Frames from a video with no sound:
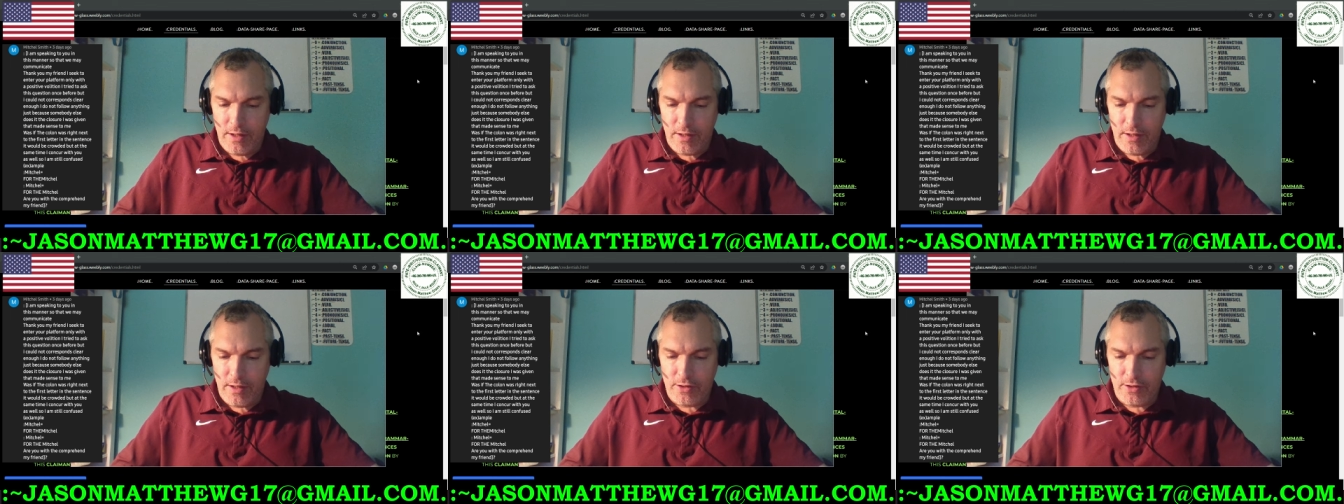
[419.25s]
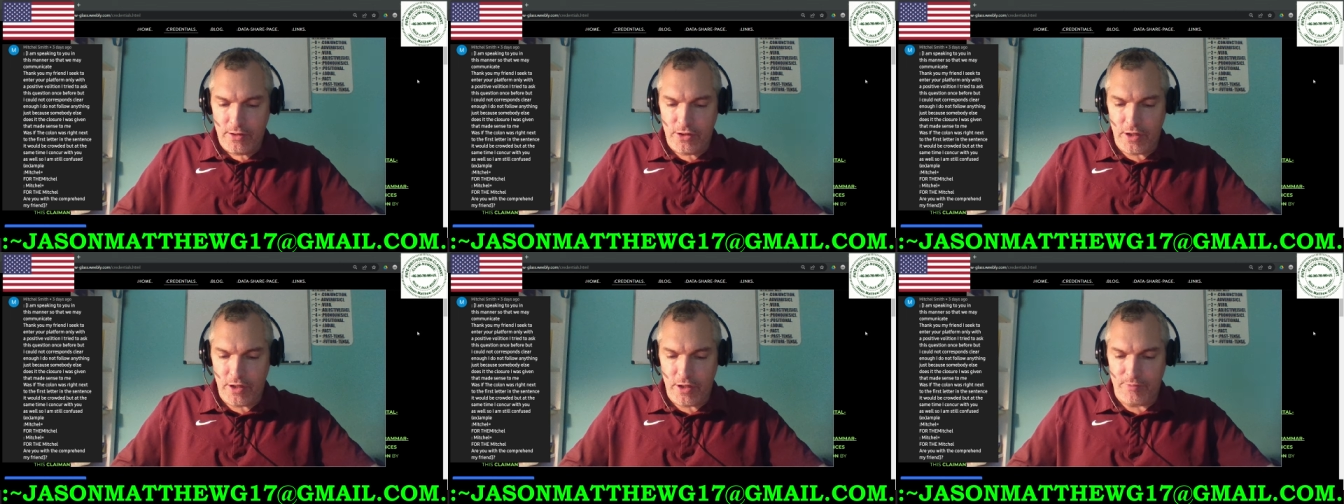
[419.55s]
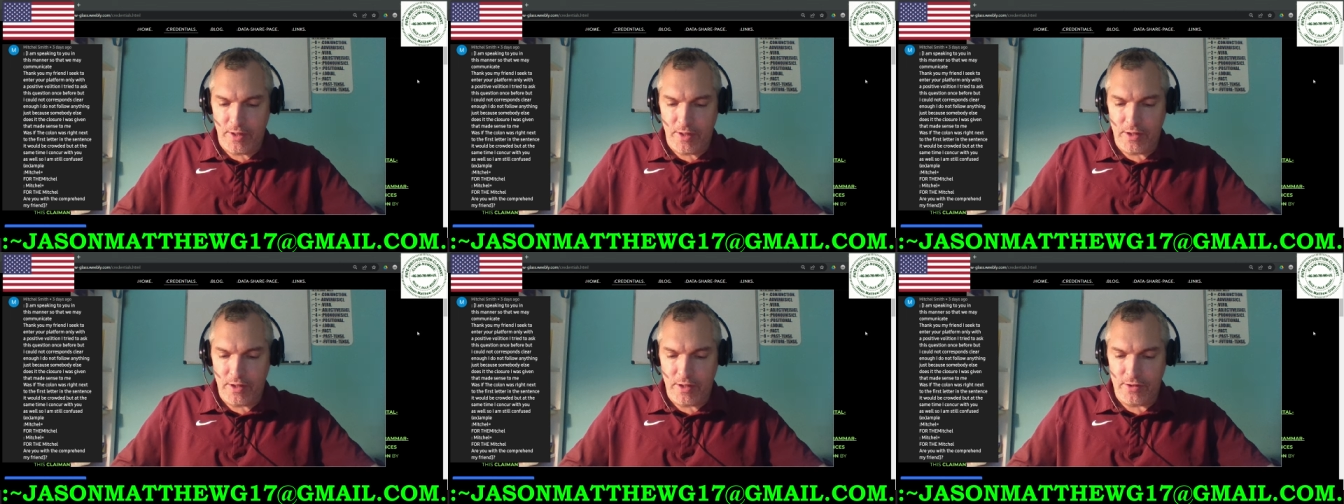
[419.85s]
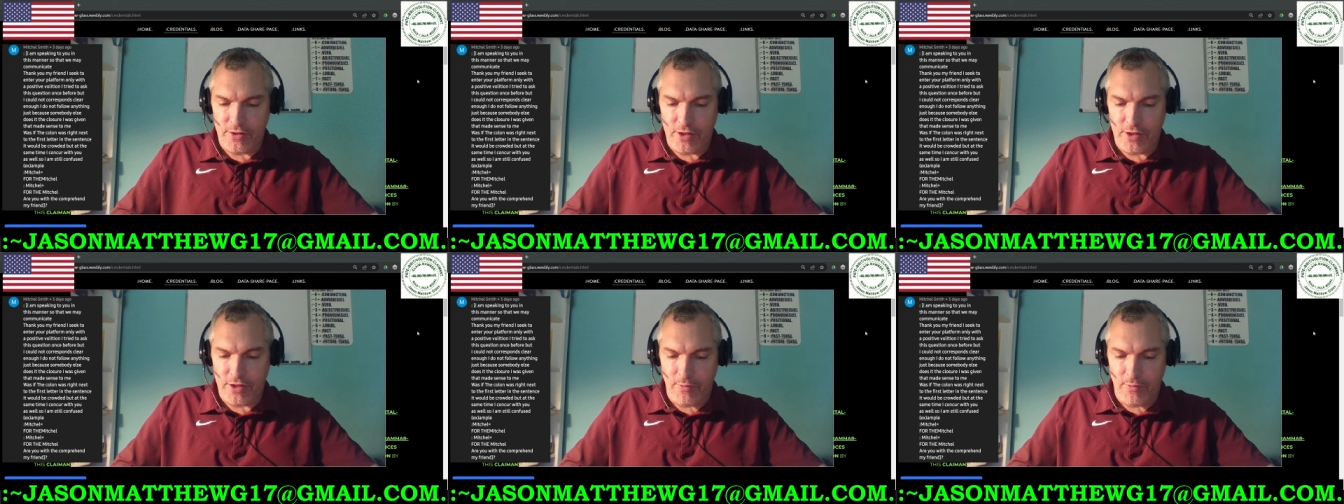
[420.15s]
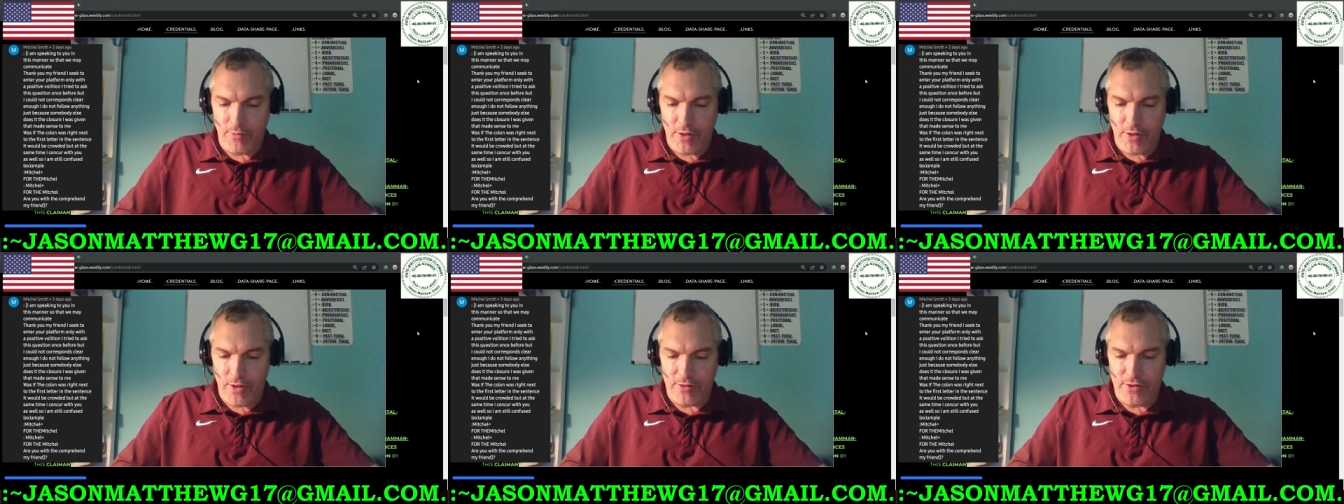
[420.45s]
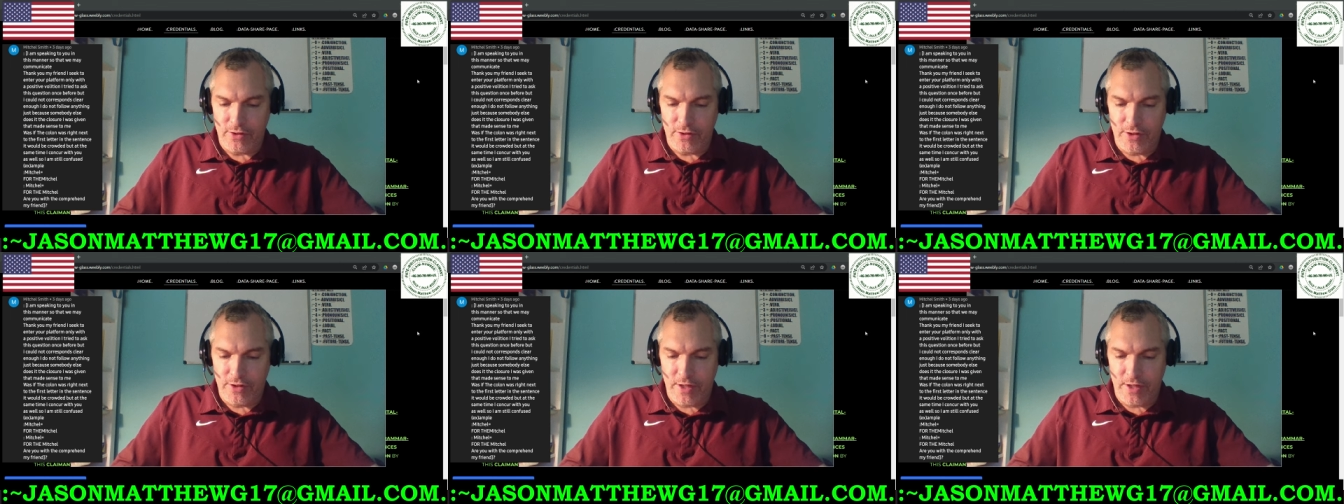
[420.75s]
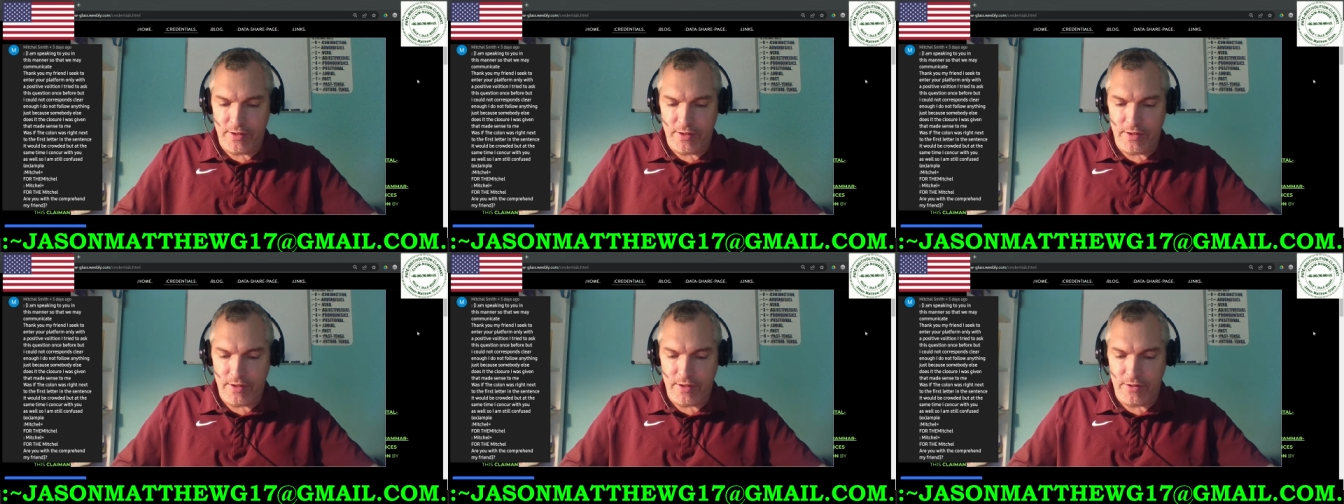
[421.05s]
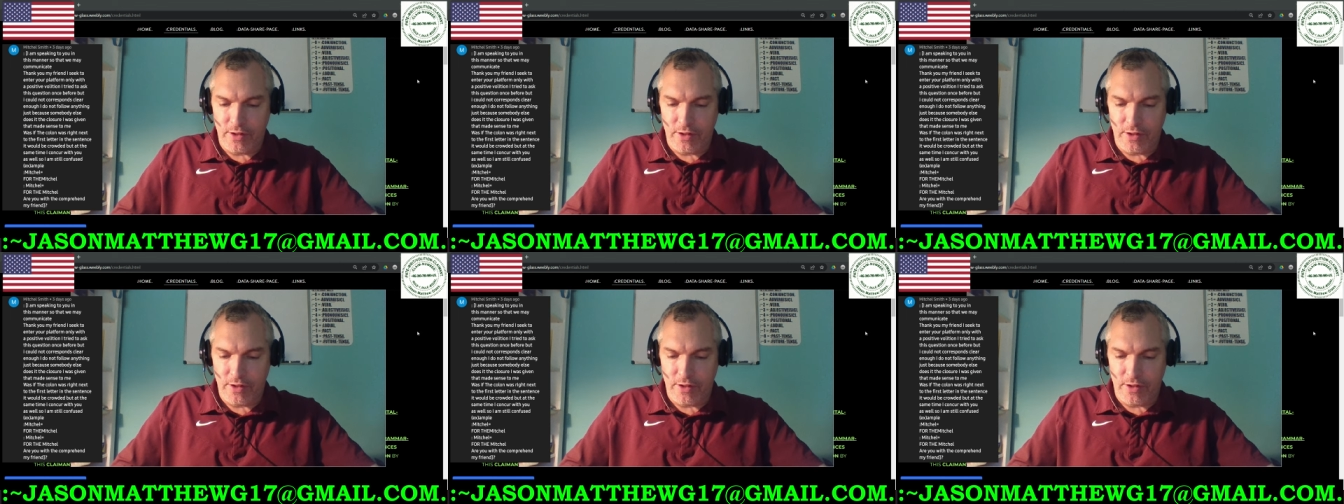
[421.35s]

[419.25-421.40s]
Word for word: just because someone else does it. The